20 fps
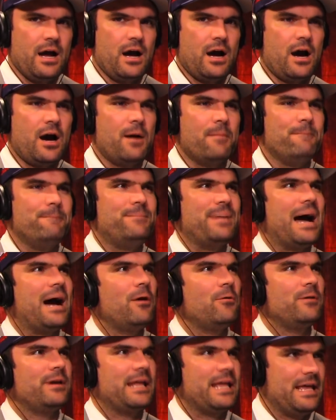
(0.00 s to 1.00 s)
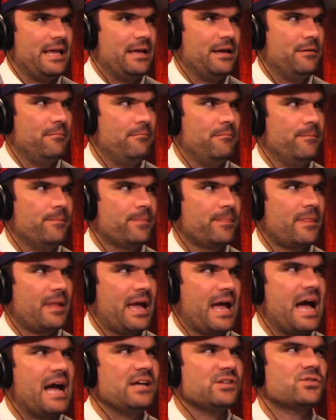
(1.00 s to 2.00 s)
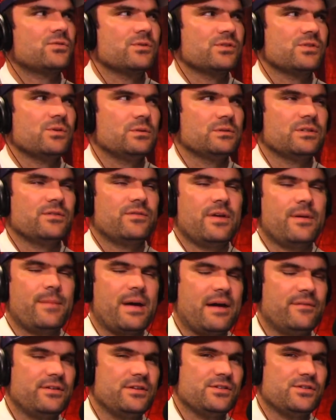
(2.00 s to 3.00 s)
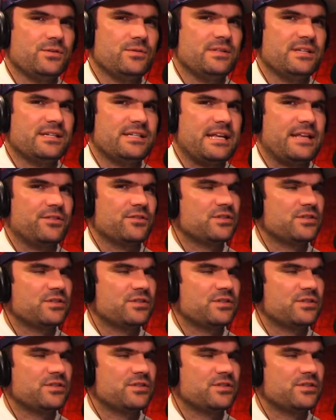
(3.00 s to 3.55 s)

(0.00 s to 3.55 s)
about him as a result of him having sued the state.